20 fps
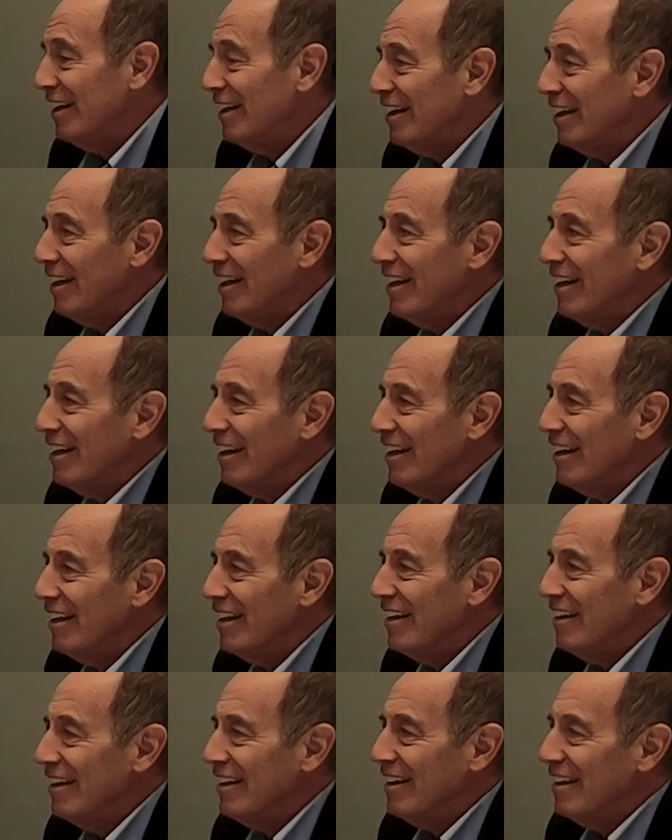
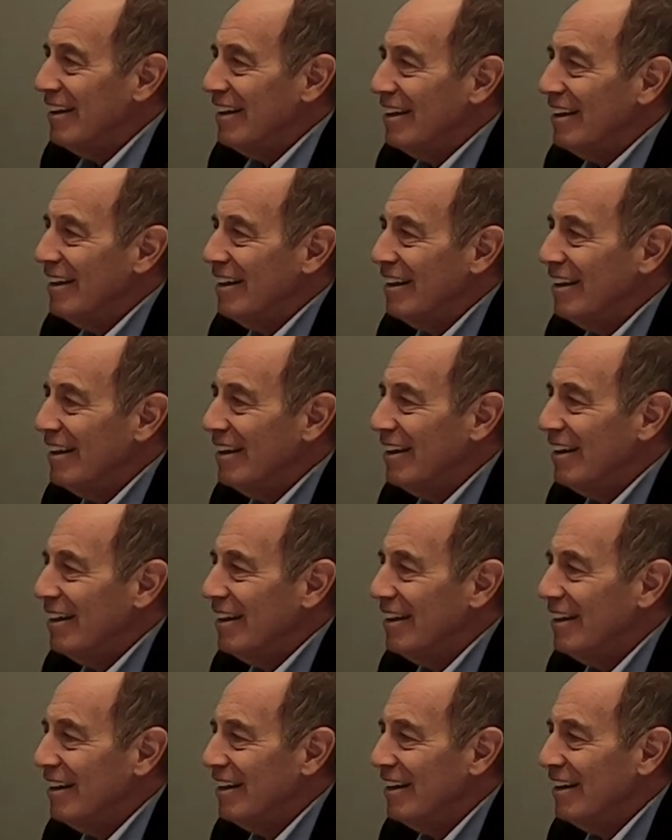
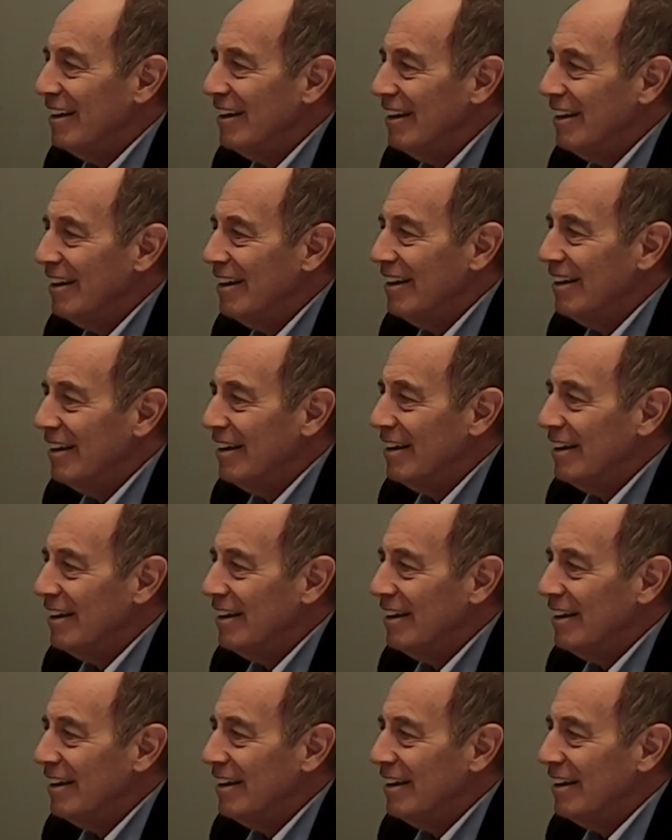The person shown says nothing.